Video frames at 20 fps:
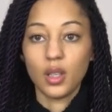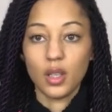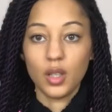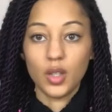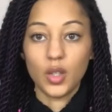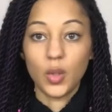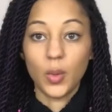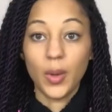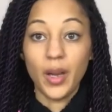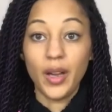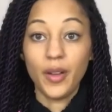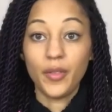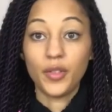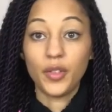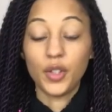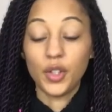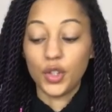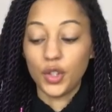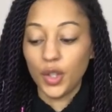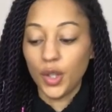a square for
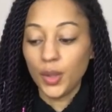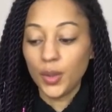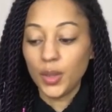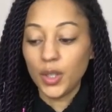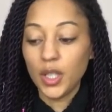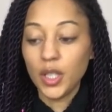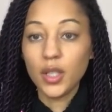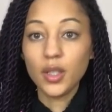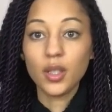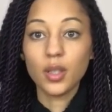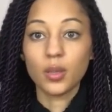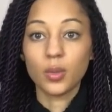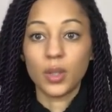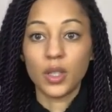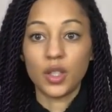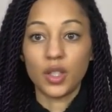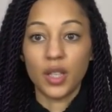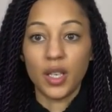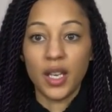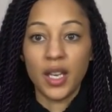the shoulders,
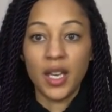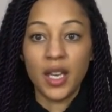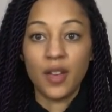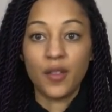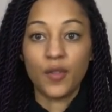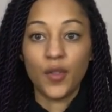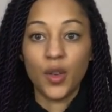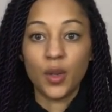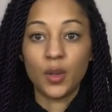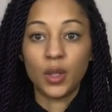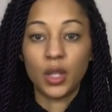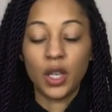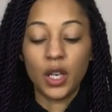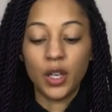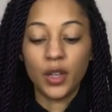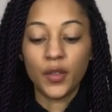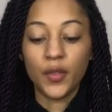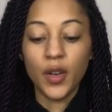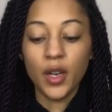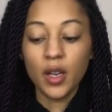which I here folded
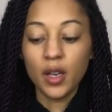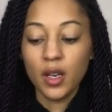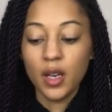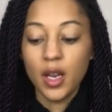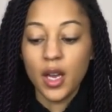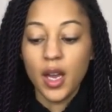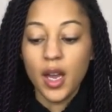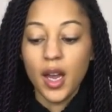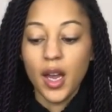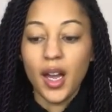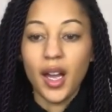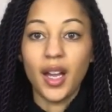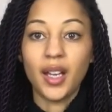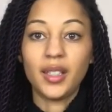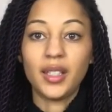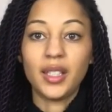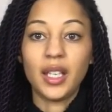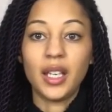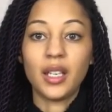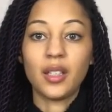over, I
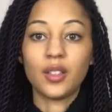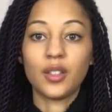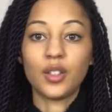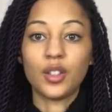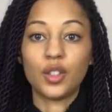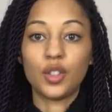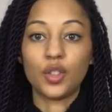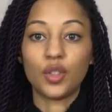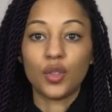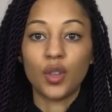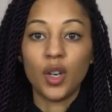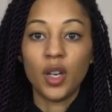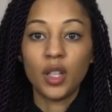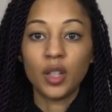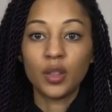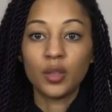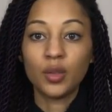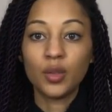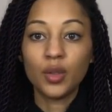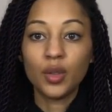did the
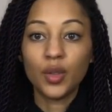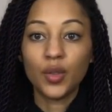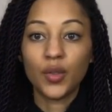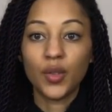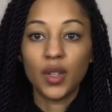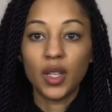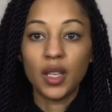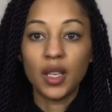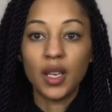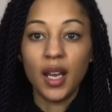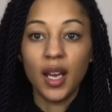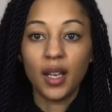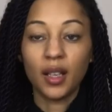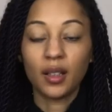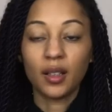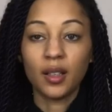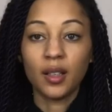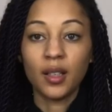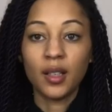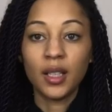triangles for the
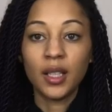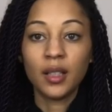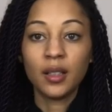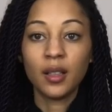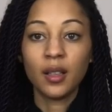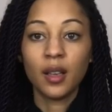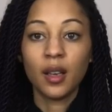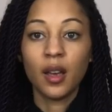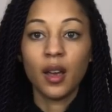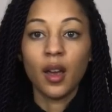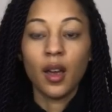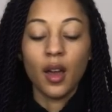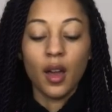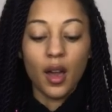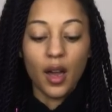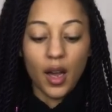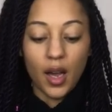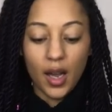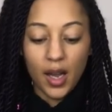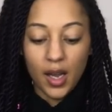neckline
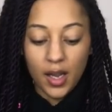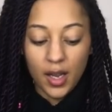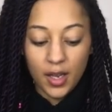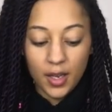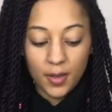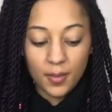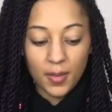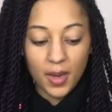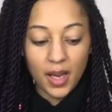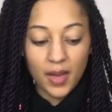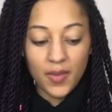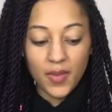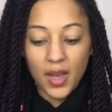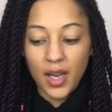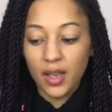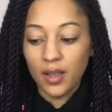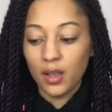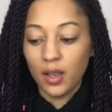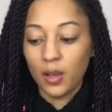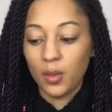um, and
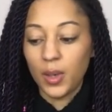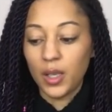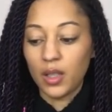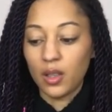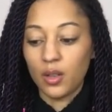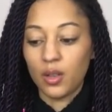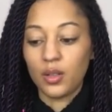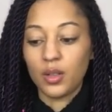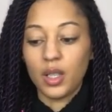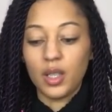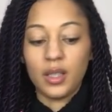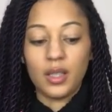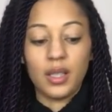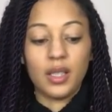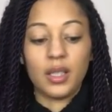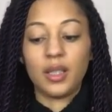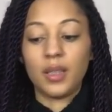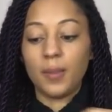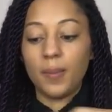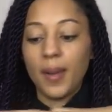then I went on and
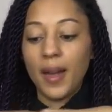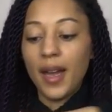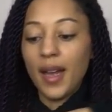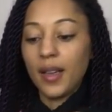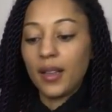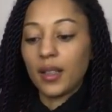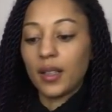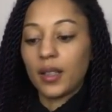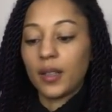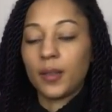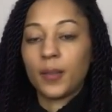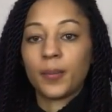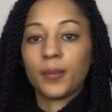did the back